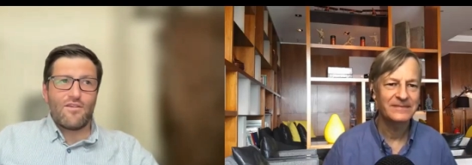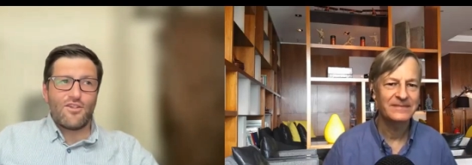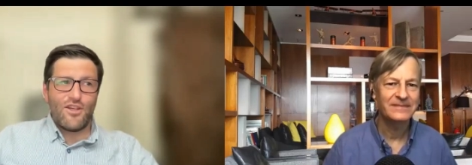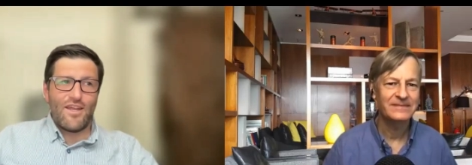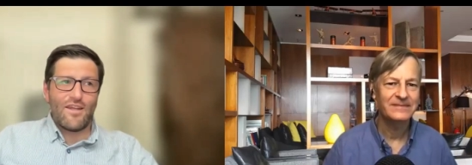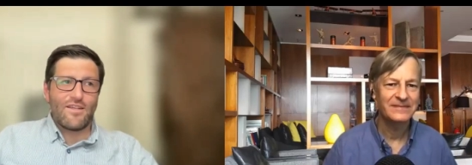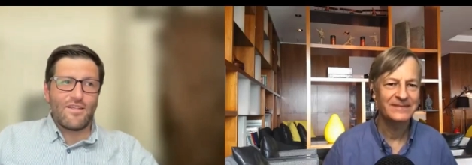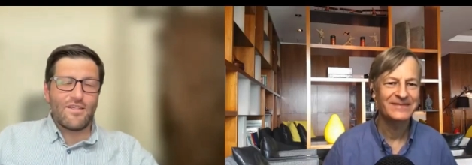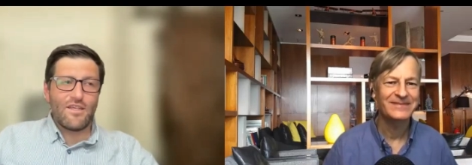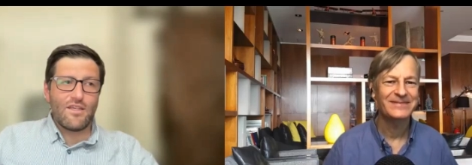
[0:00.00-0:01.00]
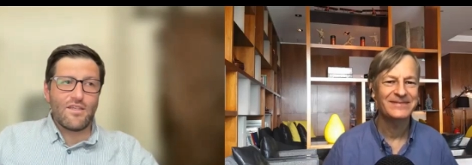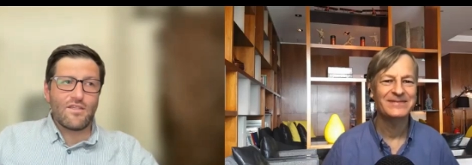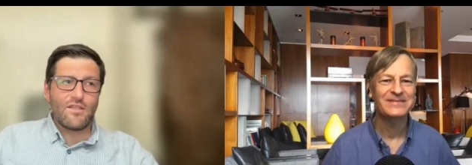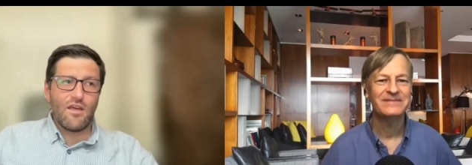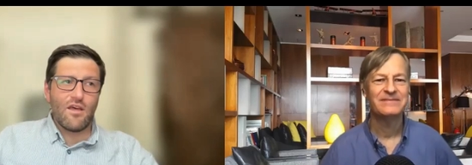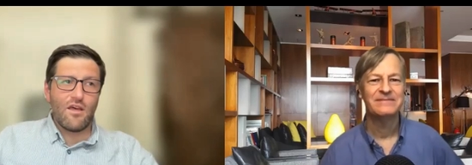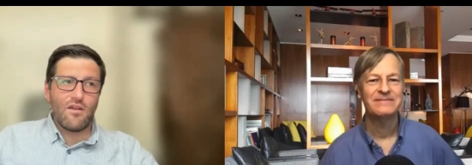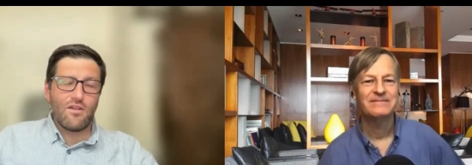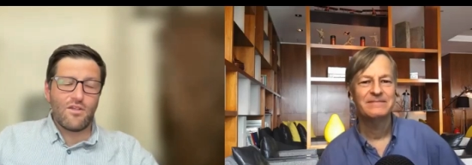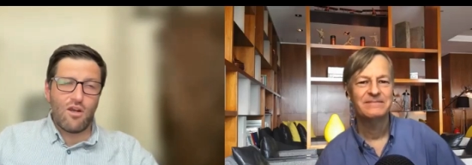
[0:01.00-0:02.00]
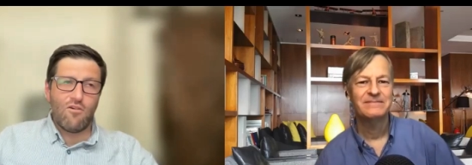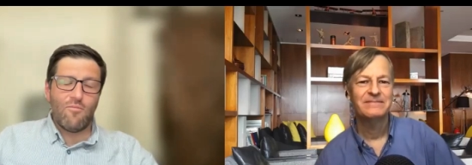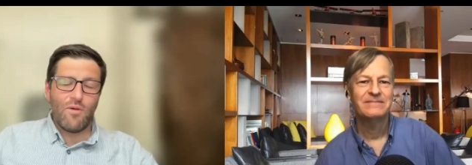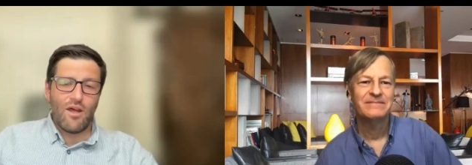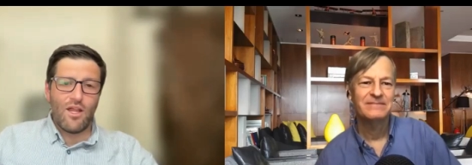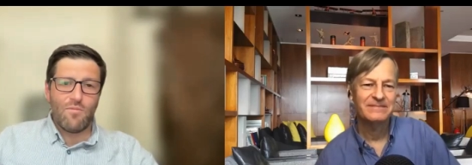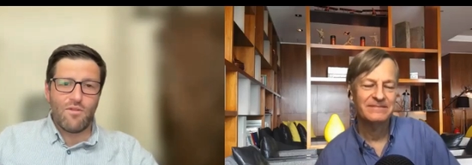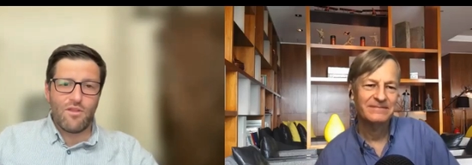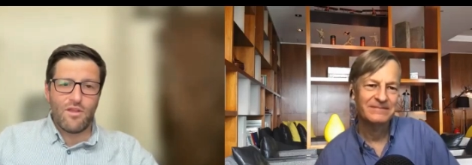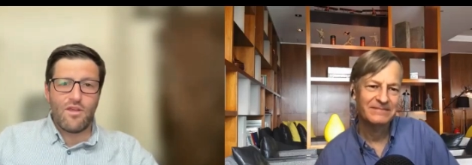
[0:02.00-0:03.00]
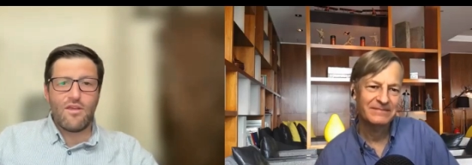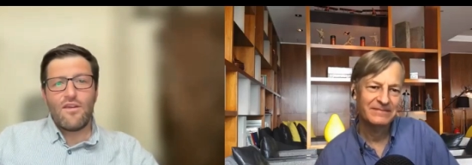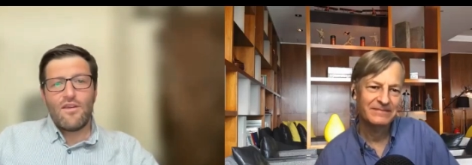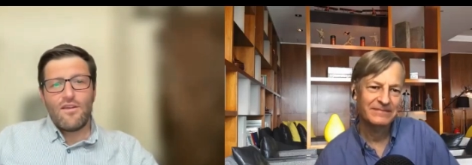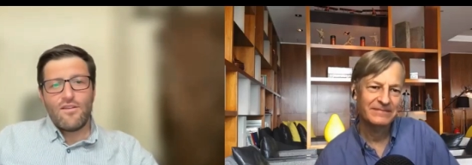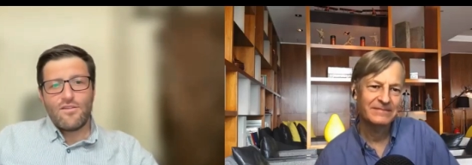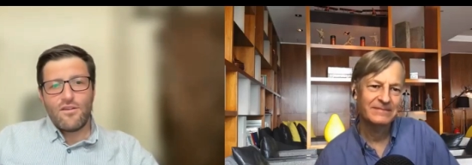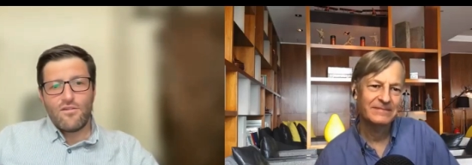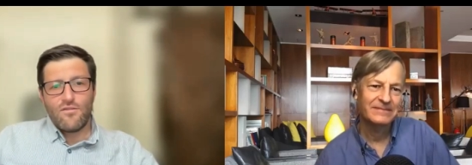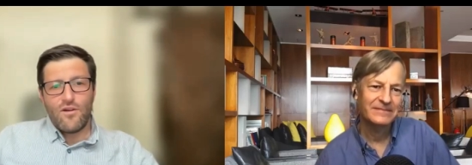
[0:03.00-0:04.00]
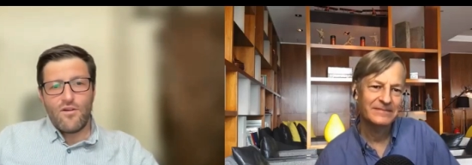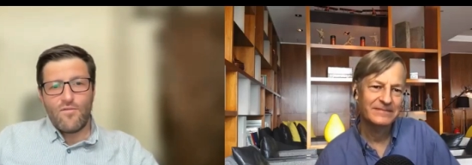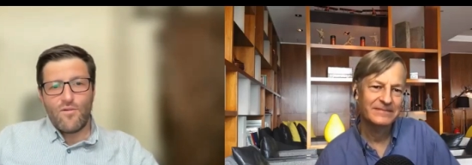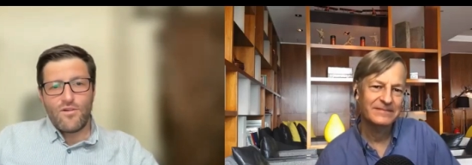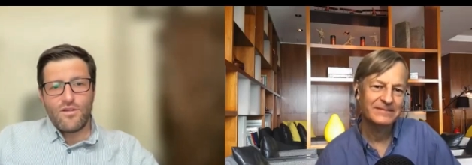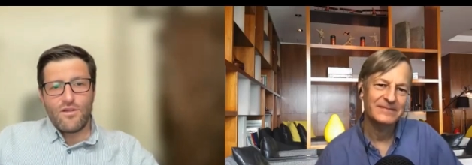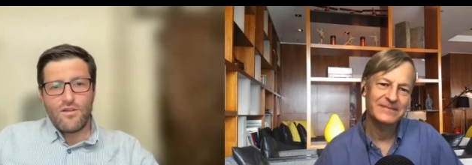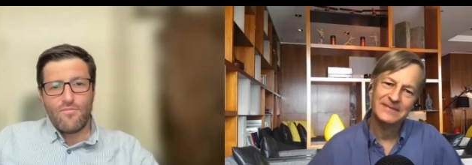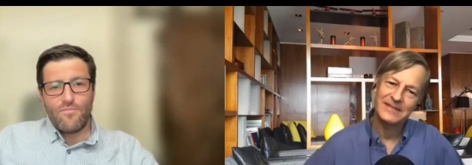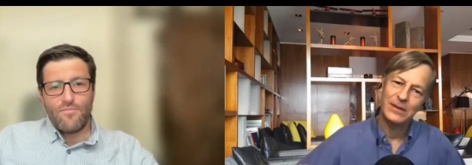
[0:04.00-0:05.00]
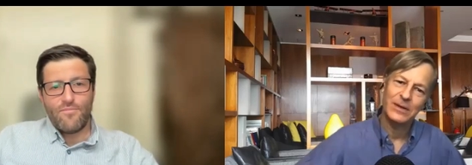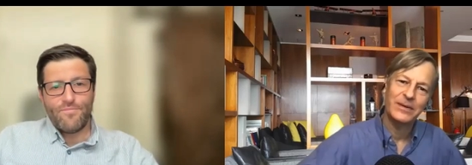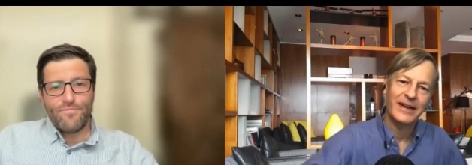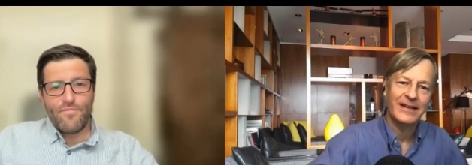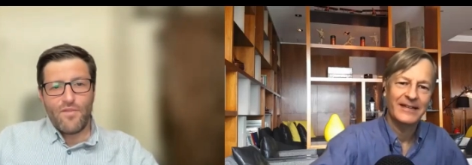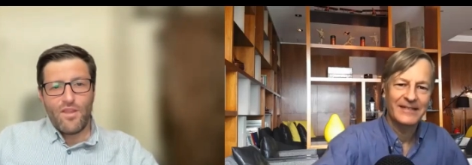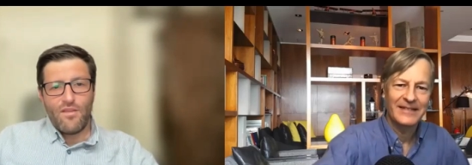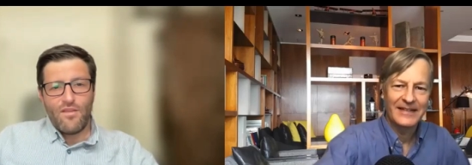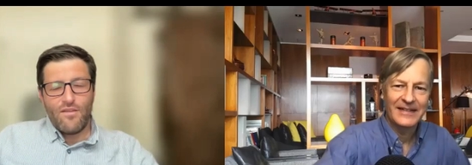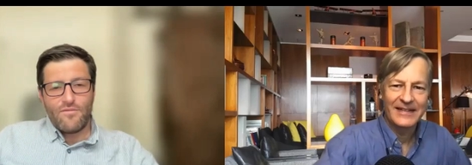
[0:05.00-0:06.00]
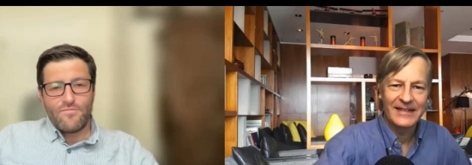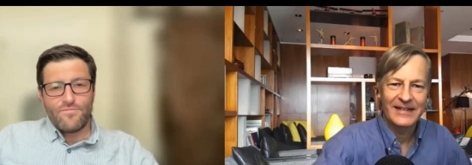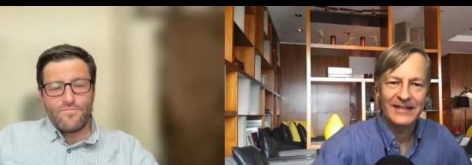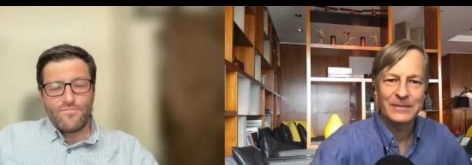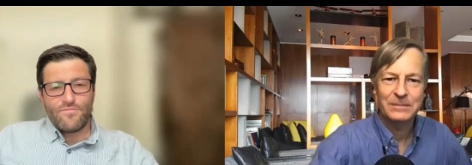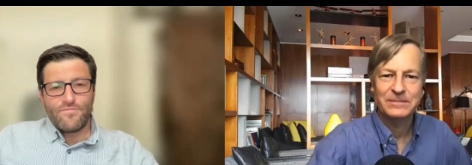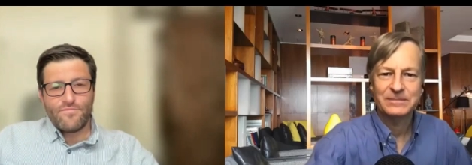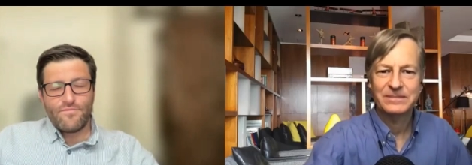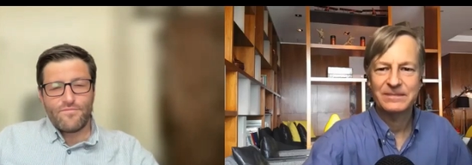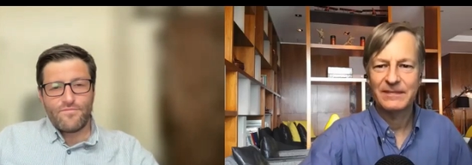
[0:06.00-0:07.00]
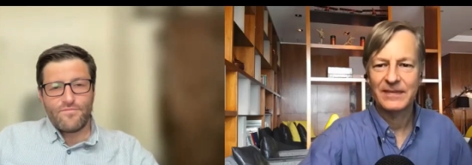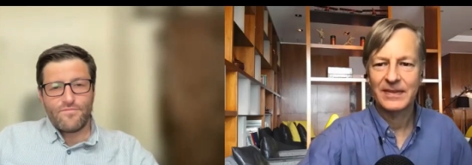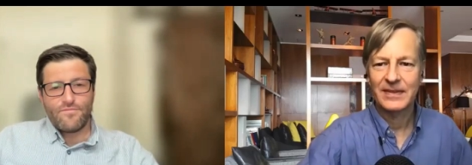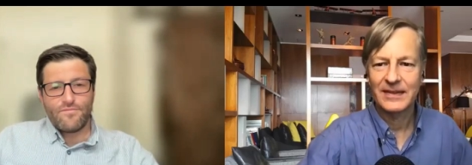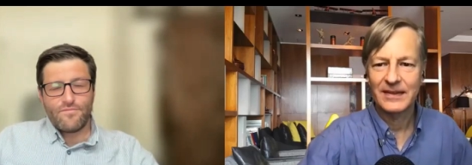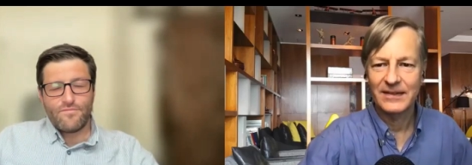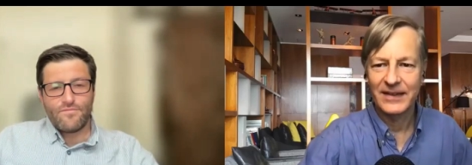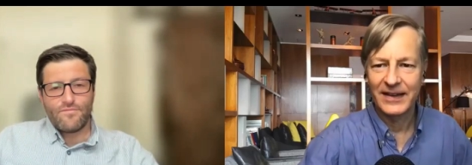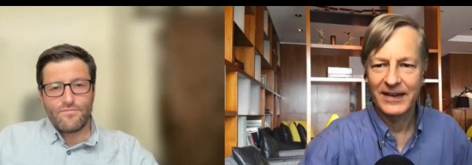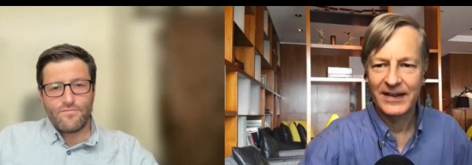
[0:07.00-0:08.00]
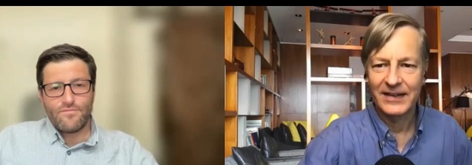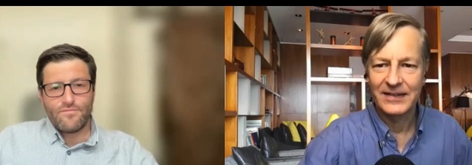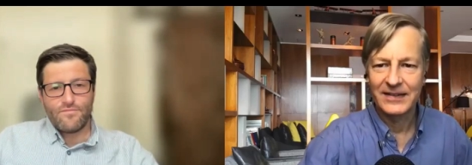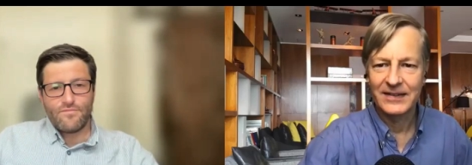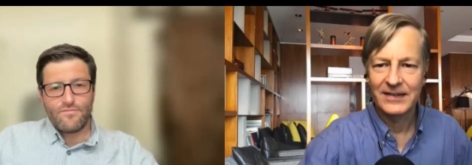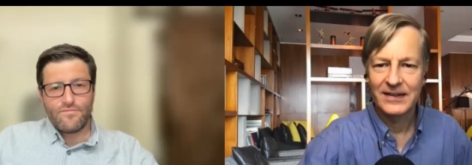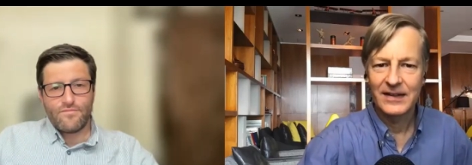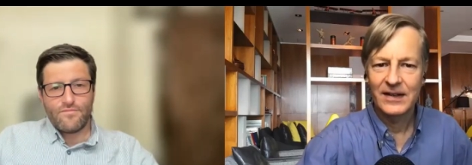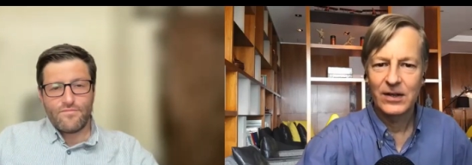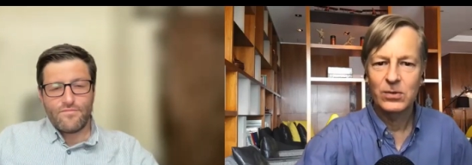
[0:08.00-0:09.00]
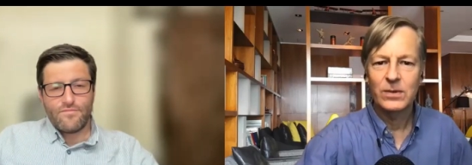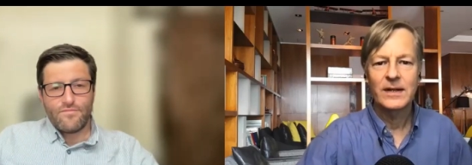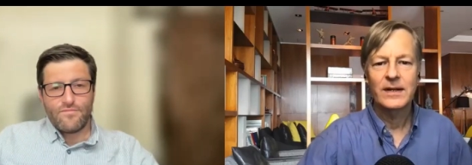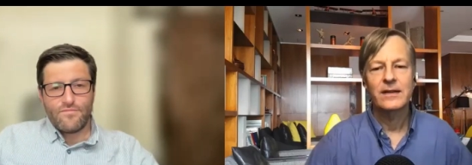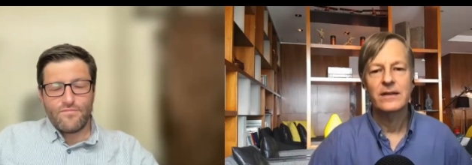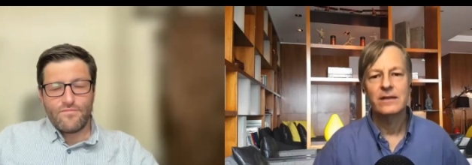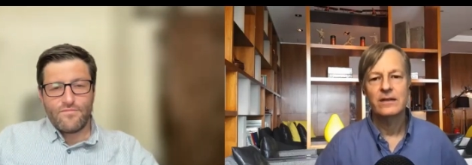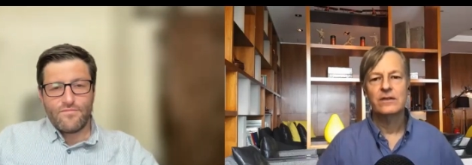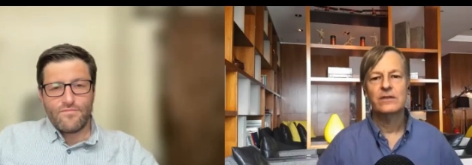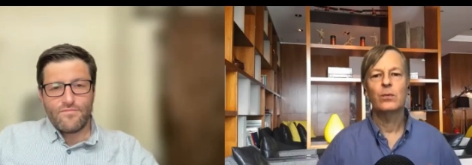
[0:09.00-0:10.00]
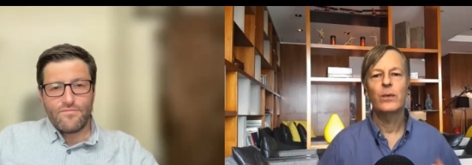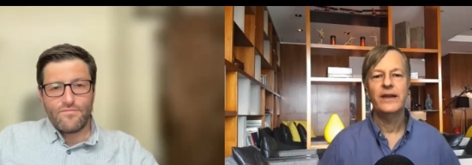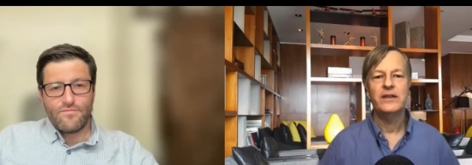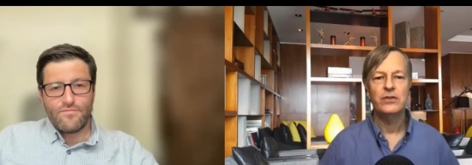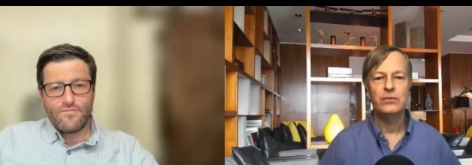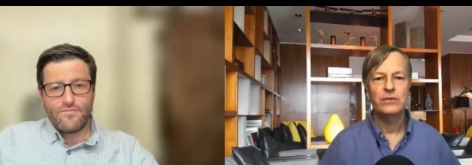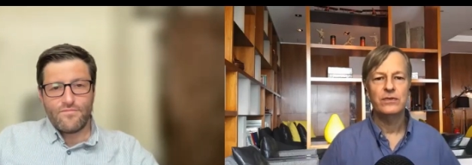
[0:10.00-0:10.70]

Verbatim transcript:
Speaker 1: genetic disease, uh, degenerative myelopathy. So it was very unfortunate.
Speaker 2: Oh, okay. Um, okay, and oh, so when do you